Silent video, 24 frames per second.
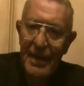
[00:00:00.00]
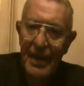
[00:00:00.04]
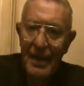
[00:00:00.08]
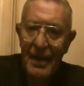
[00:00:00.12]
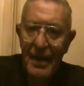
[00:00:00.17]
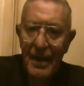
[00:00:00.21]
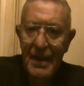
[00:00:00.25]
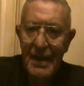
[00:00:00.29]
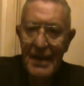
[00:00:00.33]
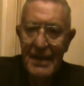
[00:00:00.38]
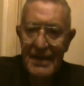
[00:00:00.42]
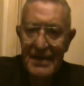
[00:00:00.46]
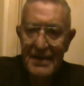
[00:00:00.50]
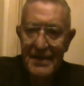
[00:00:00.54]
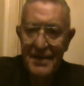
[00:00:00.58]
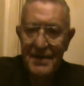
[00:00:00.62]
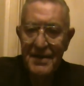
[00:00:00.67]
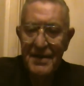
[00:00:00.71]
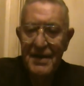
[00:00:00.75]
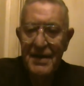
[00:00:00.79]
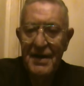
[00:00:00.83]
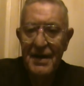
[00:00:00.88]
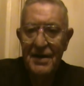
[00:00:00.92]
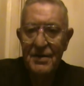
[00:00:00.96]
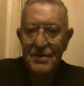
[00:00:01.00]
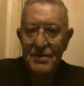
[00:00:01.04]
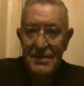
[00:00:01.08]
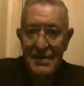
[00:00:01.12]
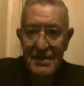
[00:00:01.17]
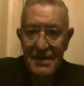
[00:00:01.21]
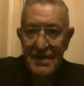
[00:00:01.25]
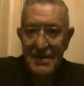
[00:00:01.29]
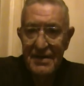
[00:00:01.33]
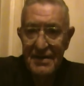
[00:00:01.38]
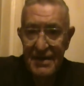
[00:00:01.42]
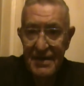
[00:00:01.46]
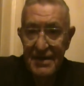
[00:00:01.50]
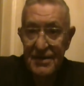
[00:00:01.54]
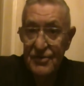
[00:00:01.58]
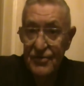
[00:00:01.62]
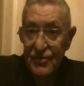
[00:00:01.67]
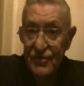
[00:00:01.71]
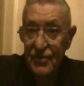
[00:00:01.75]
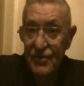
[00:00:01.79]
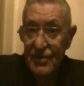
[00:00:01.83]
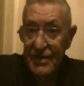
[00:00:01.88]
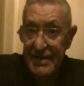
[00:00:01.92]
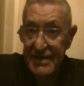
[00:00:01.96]
and how little they
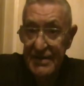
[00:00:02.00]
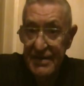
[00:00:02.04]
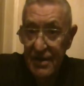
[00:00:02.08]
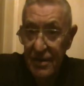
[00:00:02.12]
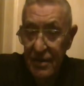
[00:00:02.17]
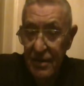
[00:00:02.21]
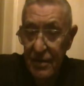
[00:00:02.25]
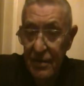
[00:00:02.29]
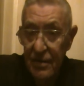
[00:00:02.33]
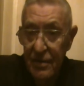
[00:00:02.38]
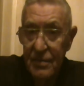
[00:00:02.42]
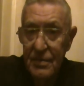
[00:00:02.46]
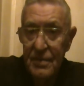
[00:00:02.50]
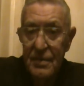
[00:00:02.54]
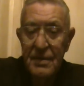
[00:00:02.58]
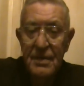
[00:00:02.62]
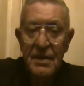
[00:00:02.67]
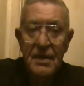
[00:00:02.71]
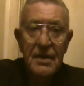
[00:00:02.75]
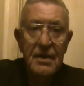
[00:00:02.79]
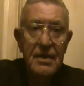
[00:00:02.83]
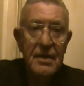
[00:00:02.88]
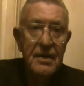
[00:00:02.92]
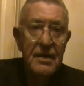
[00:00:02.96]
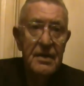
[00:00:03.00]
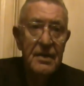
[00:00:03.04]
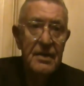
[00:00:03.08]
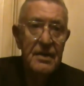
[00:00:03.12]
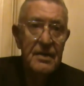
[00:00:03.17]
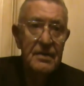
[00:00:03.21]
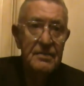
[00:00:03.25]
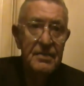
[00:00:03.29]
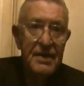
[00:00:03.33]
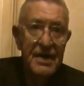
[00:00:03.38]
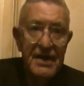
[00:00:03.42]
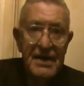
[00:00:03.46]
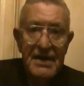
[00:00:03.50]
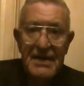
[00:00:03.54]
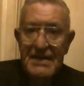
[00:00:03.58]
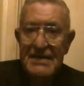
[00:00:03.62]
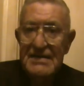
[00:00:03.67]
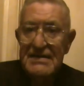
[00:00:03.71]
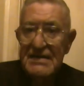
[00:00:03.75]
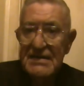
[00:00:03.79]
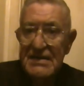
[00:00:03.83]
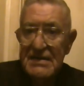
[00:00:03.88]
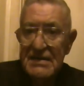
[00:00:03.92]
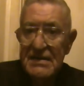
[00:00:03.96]
truly know. But
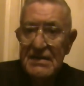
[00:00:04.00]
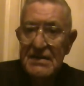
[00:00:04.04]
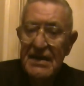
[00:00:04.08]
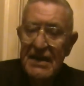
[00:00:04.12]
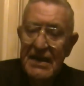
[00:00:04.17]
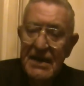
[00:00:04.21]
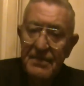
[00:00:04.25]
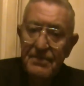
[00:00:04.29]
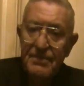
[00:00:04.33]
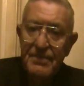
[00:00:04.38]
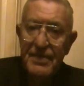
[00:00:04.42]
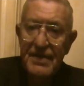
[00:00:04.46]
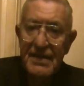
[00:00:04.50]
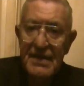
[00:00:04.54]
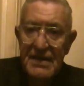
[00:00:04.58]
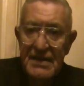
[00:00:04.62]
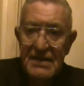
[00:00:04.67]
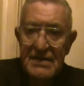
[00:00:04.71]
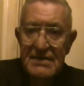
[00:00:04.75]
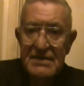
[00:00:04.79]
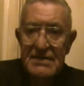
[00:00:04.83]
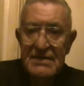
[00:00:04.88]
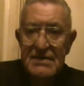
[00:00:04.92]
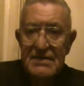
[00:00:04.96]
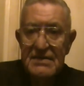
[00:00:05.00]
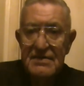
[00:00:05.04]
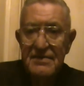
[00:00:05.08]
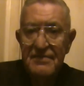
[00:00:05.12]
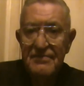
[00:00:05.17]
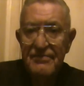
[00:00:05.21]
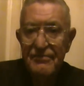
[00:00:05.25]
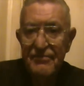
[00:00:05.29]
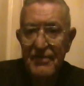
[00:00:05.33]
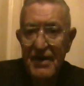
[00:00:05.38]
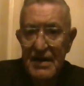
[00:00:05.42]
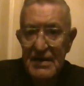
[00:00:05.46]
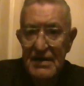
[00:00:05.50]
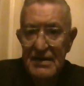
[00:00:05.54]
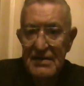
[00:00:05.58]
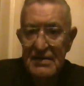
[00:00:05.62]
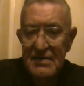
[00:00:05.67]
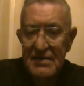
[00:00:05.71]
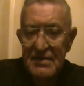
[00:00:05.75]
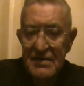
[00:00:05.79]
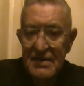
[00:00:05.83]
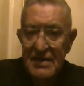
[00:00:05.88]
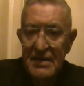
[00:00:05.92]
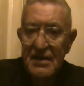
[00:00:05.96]
it's to keep things
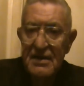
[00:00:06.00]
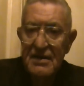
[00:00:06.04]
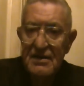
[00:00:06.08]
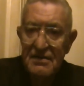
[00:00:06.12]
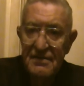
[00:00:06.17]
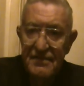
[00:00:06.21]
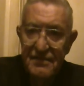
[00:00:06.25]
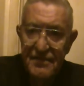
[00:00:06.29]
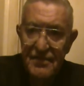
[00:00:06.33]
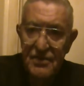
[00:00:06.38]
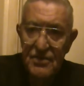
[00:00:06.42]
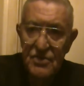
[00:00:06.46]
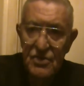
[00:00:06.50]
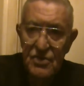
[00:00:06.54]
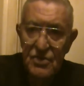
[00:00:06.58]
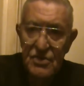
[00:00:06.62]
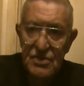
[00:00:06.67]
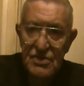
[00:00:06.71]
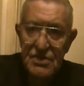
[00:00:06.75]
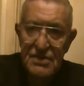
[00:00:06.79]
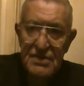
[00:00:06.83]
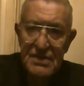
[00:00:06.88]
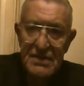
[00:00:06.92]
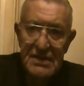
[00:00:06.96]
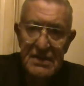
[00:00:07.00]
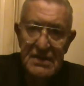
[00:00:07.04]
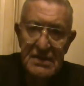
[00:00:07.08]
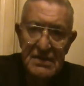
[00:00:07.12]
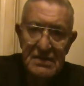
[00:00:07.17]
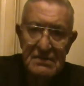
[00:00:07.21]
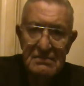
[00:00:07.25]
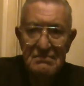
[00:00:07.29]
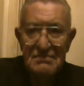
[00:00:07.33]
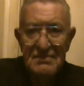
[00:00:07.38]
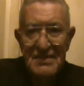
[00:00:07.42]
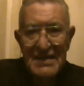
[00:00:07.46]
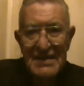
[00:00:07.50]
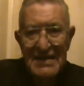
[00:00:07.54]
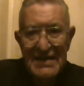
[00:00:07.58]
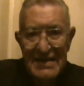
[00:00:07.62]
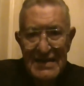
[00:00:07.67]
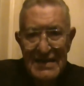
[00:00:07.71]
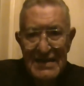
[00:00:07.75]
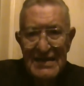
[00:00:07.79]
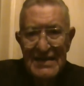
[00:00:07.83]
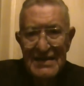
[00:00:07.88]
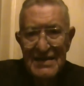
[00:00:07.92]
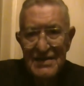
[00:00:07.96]
frightened and confused, and
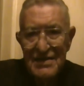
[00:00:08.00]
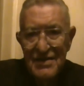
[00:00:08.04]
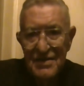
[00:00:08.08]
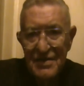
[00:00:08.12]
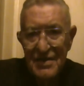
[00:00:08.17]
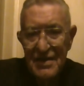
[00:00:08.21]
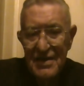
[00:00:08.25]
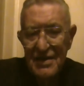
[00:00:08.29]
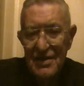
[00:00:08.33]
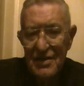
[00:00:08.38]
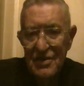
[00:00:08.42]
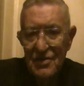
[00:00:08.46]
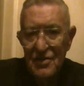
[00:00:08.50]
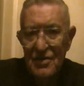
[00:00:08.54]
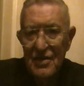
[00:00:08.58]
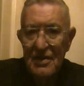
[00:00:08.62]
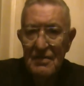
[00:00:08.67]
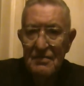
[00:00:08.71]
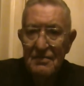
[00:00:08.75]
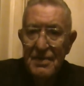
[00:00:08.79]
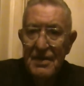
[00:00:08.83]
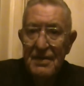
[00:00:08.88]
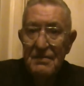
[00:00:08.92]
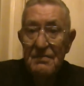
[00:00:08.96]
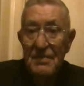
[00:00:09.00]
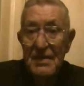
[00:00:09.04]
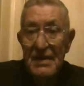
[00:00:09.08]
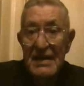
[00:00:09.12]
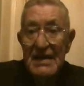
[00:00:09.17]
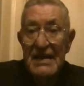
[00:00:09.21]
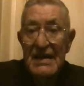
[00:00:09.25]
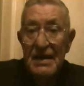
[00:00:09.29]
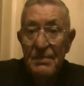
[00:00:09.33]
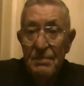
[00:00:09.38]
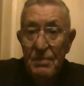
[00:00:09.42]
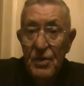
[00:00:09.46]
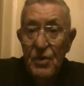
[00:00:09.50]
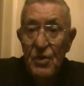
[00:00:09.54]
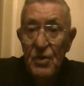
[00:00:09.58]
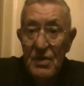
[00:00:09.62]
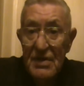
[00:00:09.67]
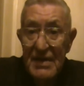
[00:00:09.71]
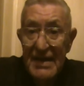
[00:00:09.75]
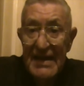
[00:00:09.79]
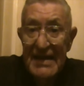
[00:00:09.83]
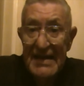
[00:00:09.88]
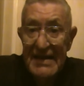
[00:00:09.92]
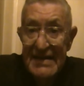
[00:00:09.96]
so that you can be
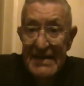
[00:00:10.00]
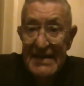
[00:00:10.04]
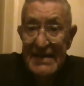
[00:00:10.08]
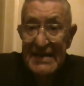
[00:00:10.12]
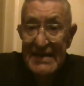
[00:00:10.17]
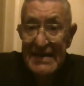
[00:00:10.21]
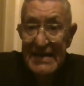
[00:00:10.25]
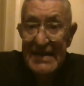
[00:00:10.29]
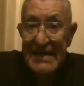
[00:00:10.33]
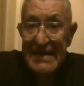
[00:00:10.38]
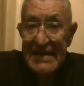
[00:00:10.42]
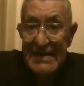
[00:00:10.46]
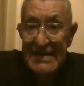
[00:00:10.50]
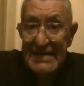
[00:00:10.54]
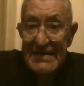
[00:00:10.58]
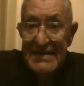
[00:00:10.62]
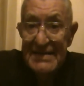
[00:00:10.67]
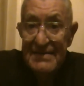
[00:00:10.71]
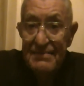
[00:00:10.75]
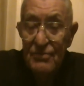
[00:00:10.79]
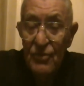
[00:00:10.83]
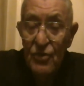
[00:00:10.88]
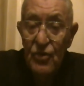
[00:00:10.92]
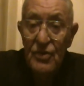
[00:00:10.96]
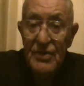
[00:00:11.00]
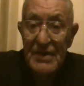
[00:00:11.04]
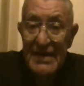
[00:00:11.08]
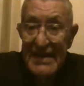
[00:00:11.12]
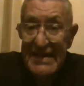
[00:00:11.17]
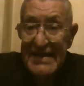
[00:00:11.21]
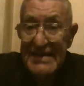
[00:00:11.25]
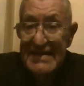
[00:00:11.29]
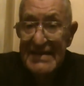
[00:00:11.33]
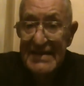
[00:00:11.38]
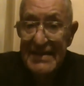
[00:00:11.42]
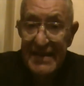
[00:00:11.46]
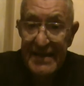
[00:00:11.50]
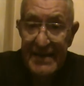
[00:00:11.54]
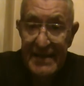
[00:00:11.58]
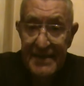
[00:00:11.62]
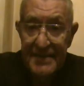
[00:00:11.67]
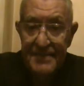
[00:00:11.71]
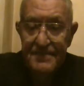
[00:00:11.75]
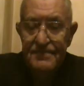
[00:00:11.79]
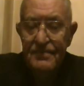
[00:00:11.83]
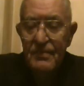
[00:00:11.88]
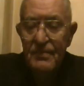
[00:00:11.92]
manipulated more easily.